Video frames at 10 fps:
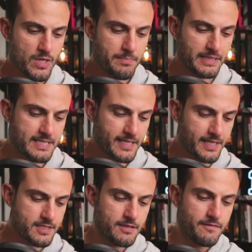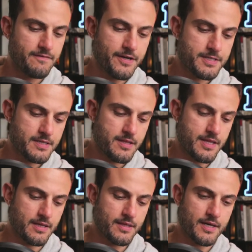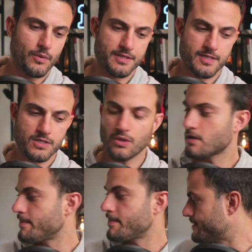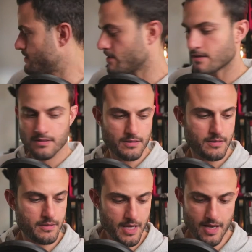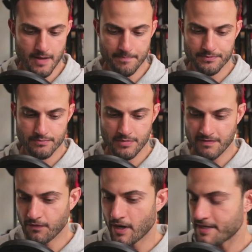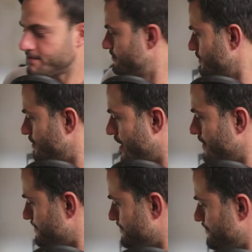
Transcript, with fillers: But let's get into the first thing that I wanted to talk about. So um, before I do that,